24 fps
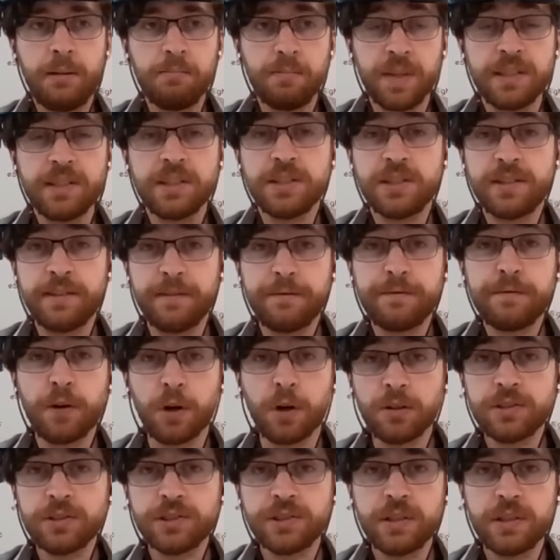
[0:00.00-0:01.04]
this is the
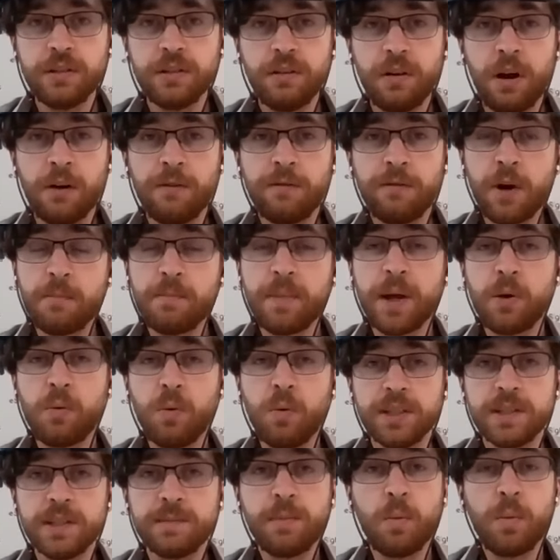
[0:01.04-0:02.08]
first of our big
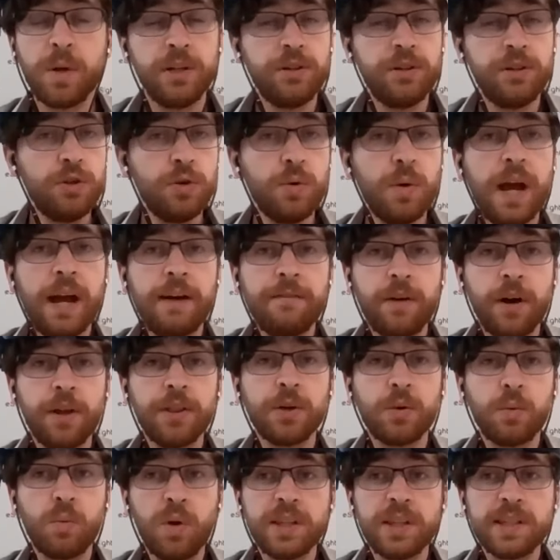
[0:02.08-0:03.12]
ones, but we do have
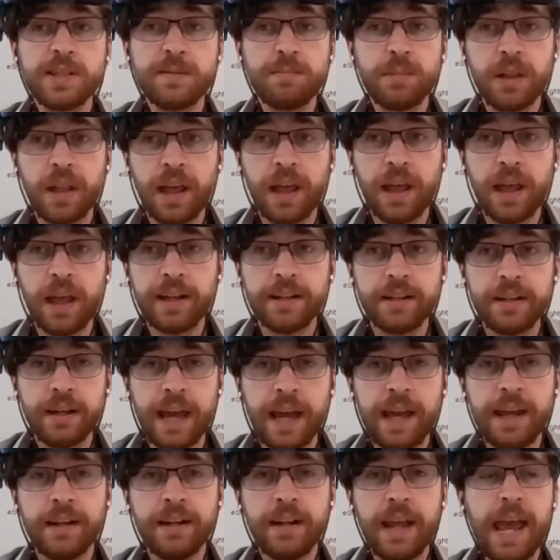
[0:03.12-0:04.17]
other ones planned,
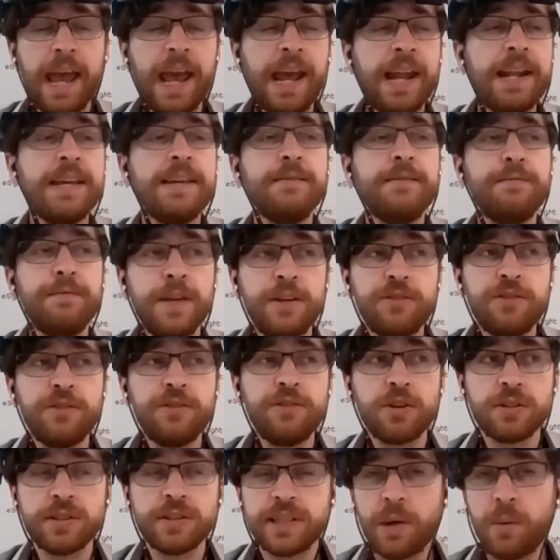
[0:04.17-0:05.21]
and any
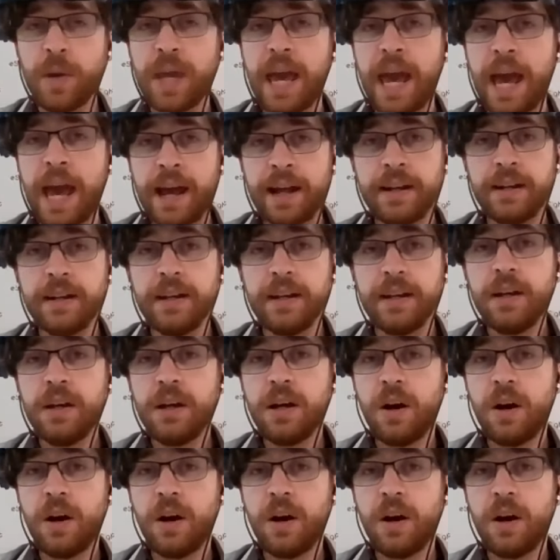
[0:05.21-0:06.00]
features that we add